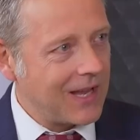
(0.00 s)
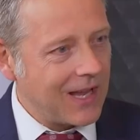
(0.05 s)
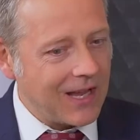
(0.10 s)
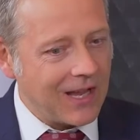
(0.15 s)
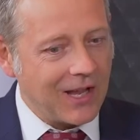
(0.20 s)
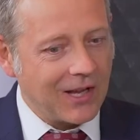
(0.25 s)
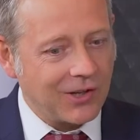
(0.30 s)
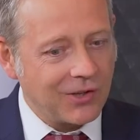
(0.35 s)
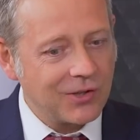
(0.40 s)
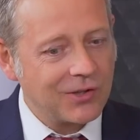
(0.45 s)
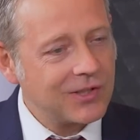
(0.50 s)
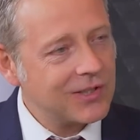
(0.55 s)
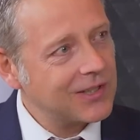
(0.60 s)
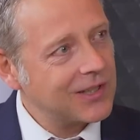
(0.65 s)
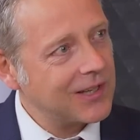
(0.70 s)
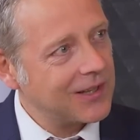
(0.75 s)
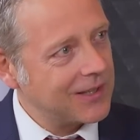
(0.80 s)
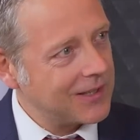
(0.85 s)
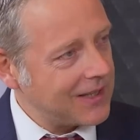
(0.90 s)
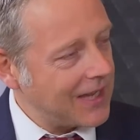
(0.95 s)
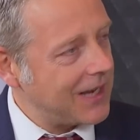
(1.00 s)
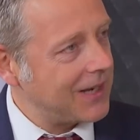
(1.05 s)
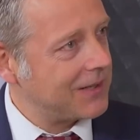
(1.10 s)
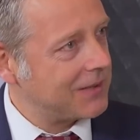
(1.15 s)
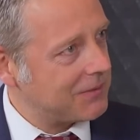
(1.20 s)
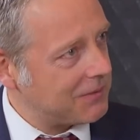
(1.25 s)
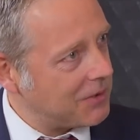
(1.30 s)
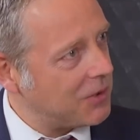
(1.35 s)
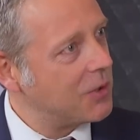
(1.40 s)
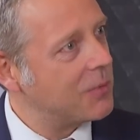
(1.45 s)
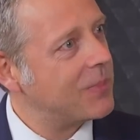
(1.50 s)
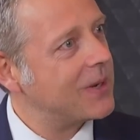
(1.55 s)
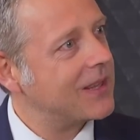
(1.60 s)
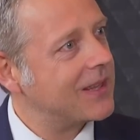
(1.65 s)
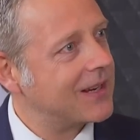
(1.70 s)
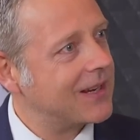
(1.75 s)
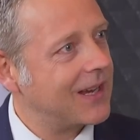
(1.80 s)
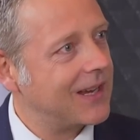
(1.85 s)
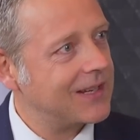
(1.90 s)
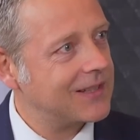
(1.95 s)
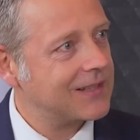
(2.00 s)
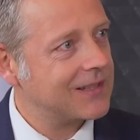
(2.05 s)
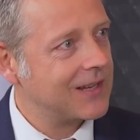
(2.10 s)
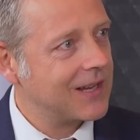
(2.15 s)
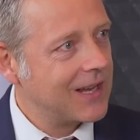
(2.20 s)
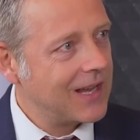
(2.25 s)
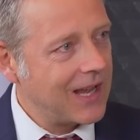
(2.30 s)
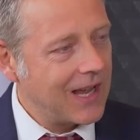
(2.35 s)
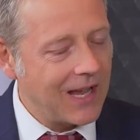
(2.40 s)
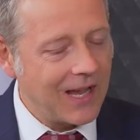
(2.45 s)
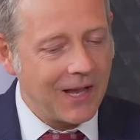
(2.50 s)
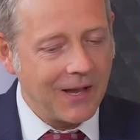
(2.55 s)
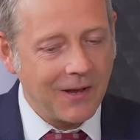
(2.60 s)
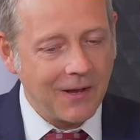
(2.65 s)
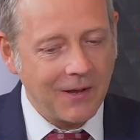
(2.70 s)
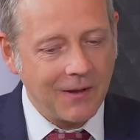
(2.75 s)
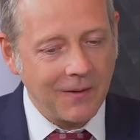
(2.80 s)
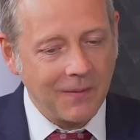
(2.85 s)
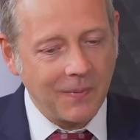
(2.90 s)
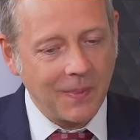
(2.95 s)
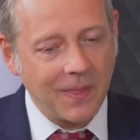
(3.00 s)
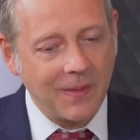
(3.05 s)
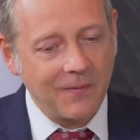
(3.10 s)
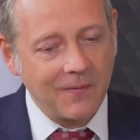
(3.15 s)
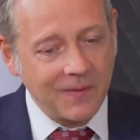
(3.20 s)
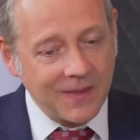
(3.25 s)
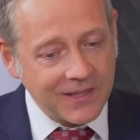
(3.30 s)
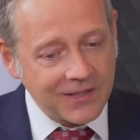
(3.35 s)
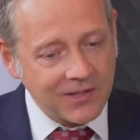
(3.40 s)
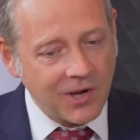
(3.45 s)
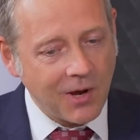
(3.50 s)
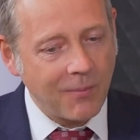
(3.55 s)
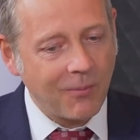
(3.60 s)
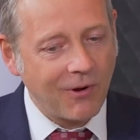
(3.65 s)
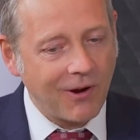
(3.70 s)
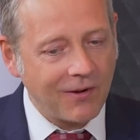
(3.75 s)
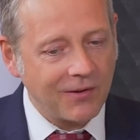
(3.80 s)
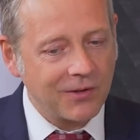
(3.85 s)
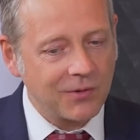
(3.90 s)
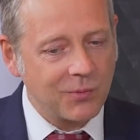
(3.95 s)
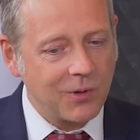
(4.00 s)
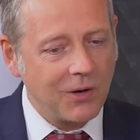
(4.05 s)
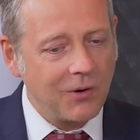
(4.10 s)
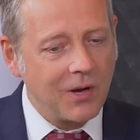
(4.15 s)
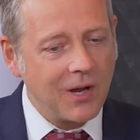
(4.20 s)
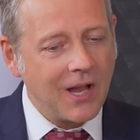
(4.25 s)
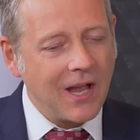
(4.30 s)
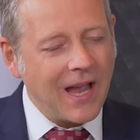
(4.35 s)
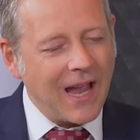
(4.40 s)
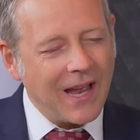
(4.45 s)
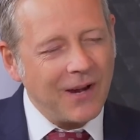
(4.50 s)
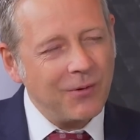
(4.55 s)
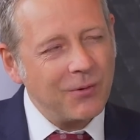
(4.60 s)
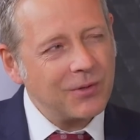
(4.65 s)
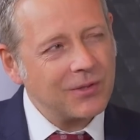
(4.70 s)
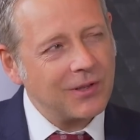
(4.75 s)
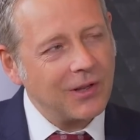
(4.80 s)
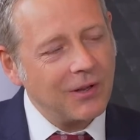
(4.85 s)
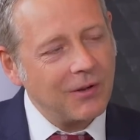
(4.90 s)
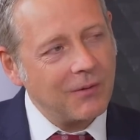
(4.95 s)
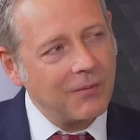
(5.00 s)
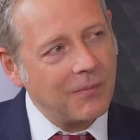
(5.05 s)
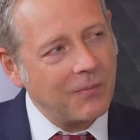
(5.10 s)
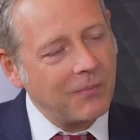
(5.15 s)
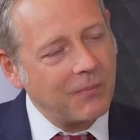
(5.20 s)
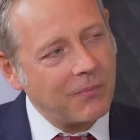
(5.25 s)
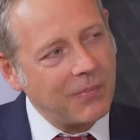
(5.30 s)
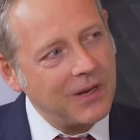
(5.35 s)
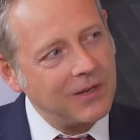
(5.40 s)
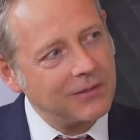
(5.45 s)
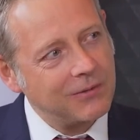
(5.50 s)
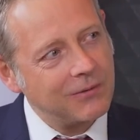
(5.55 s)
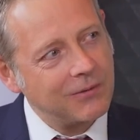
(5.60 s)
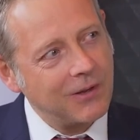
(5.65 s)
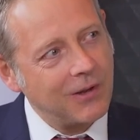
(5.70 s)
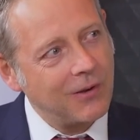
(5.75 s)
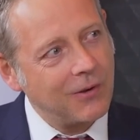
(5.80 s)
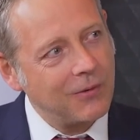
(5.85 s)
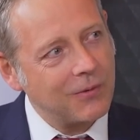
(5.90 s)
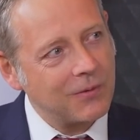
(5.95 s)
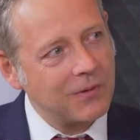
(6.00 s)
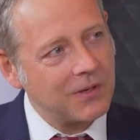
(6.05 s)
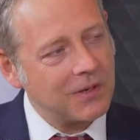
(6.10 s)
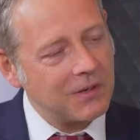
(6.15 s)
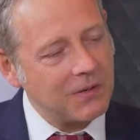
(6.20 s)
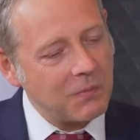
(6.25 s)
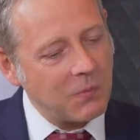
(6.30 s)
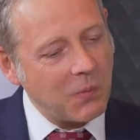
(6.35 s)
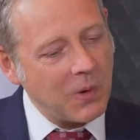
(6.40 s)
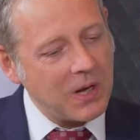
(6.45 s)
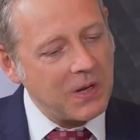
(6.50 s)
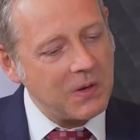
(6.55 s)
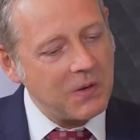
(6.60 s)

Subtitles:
good to see that could be the case this time around as well. And also B2Gold, when